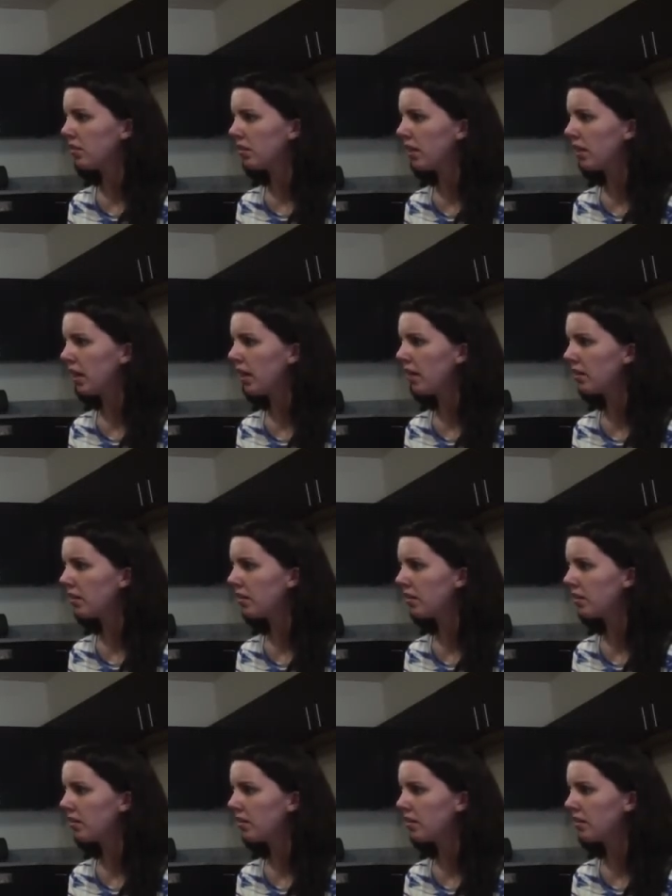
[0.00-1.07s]
Yeah.
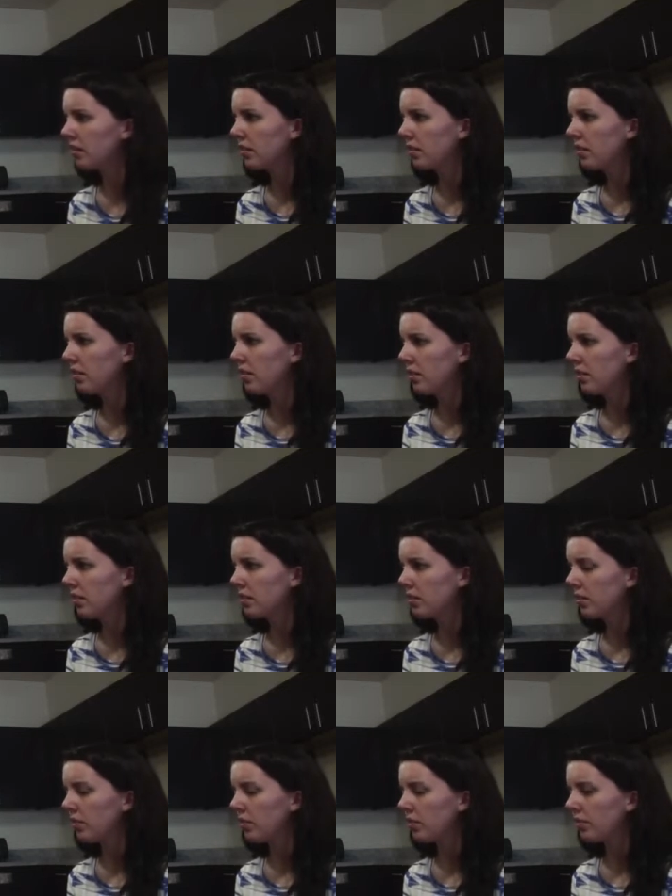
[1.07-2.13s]
So,
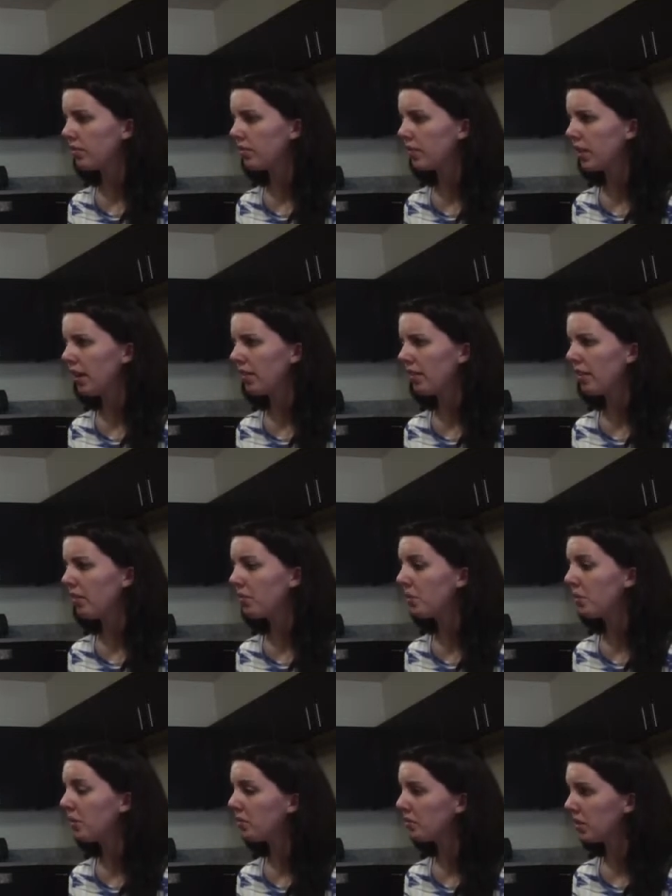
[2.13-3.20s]
yeah, that would
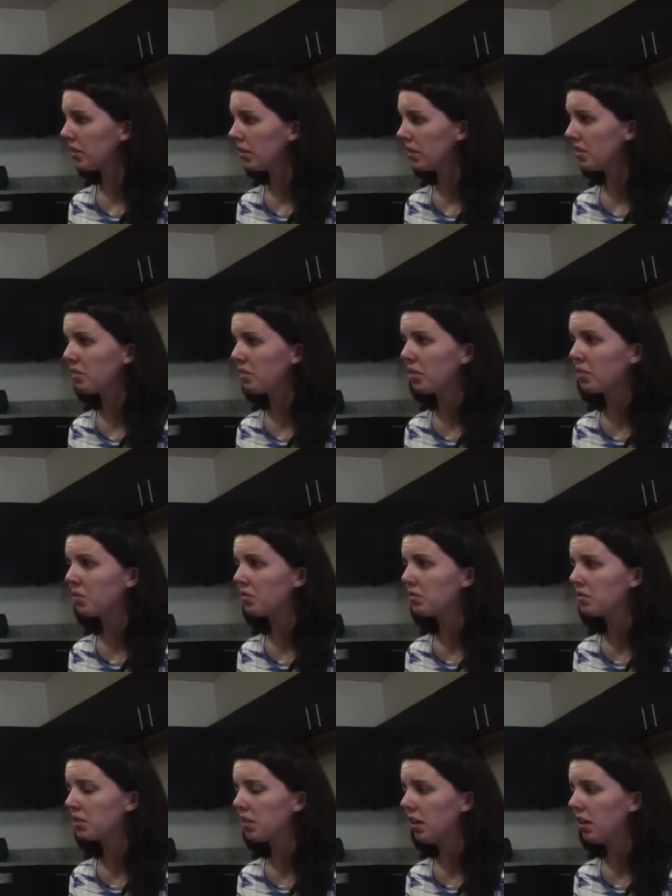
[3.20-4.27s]
be really difficult.
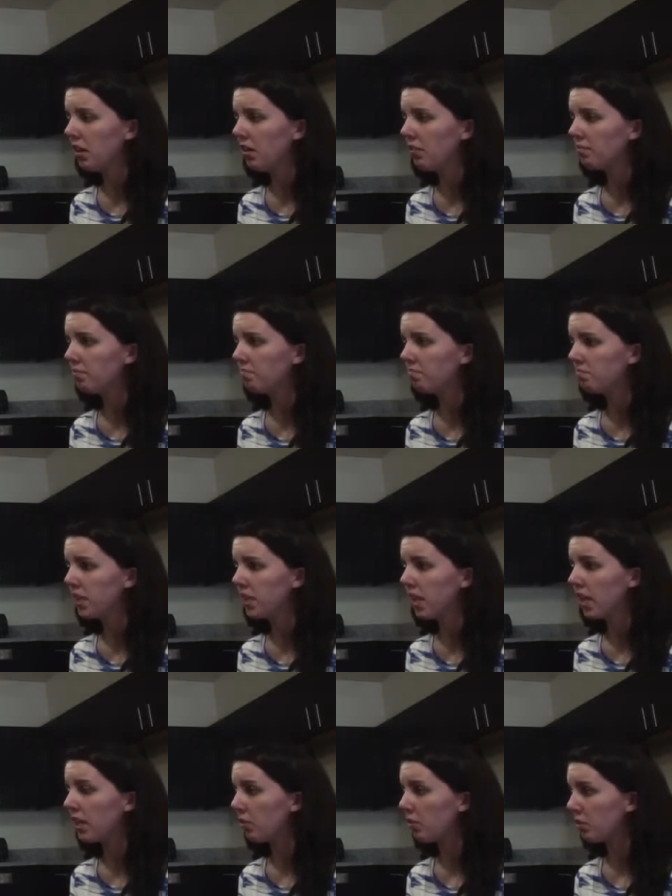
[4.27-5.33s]
And I
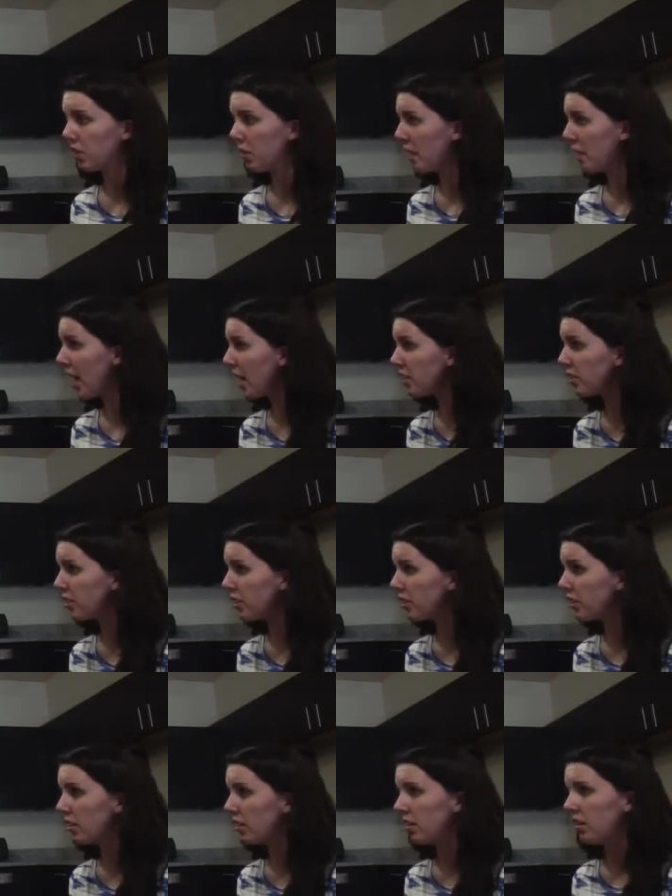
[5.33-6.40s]
can only imagine
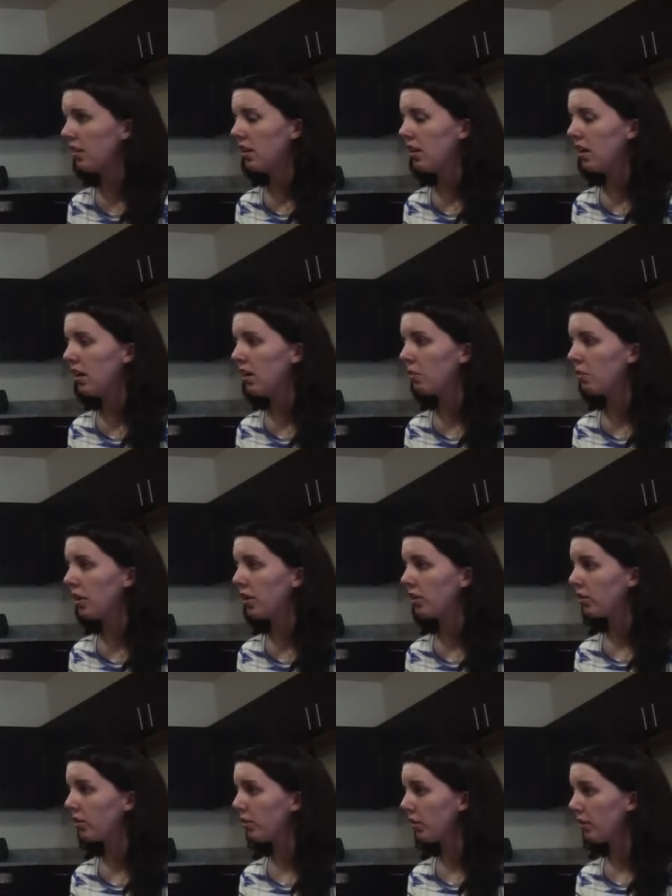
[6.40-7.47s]
what you're
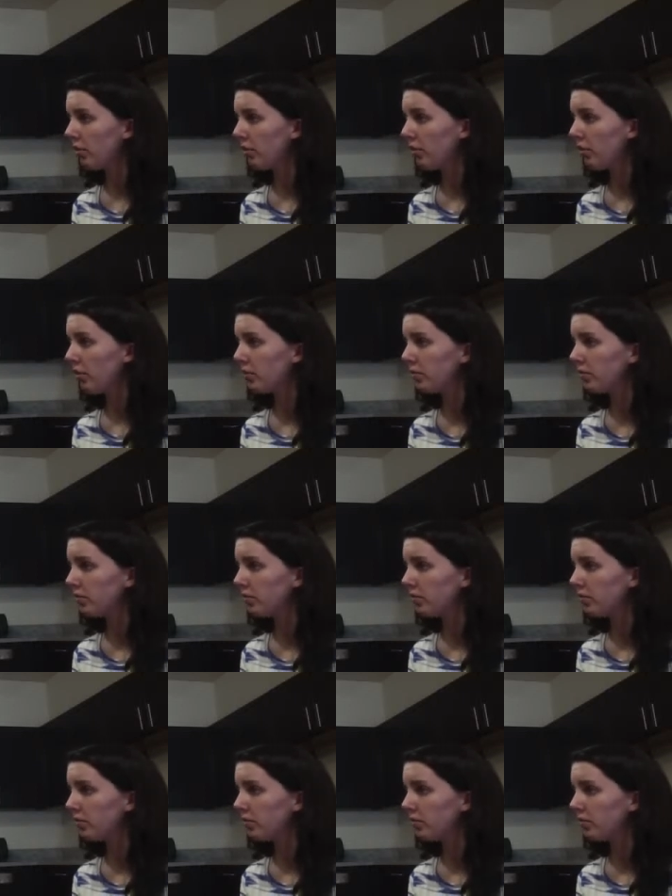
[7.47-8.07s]
going through.